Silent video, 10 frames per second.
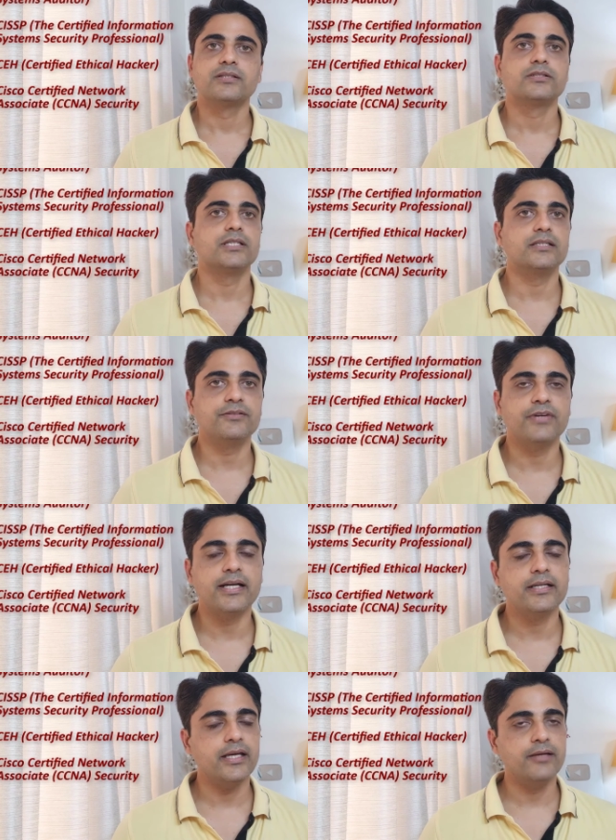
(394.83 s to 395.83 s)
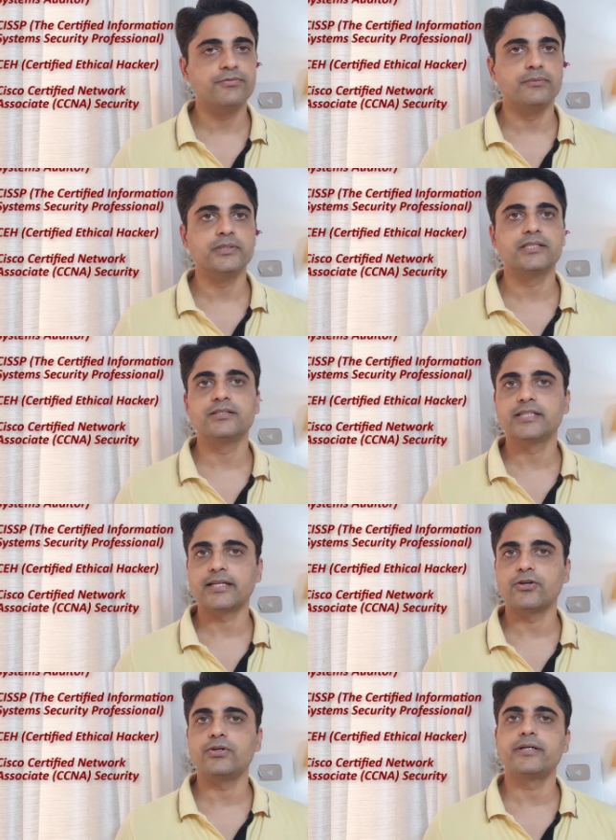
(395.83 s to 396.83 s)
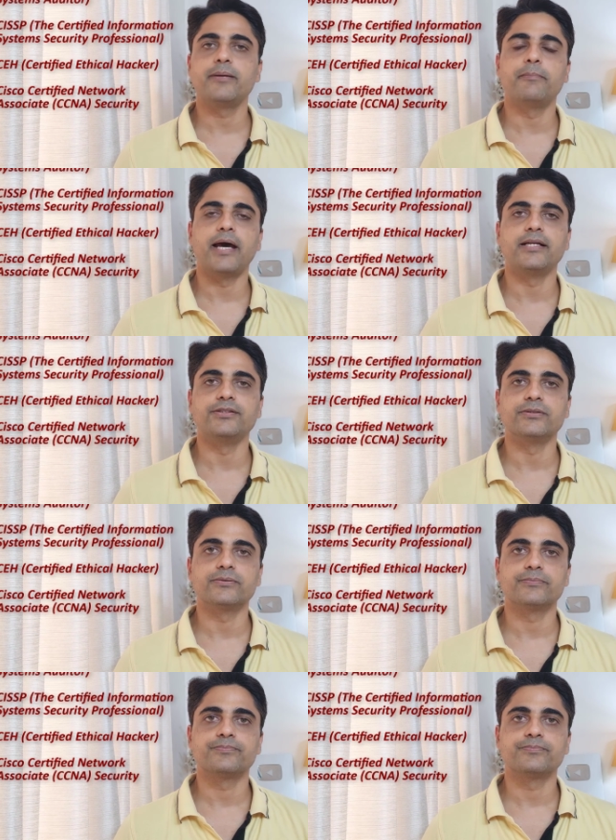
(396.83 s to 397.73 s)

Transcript: Certified Information Security Manager.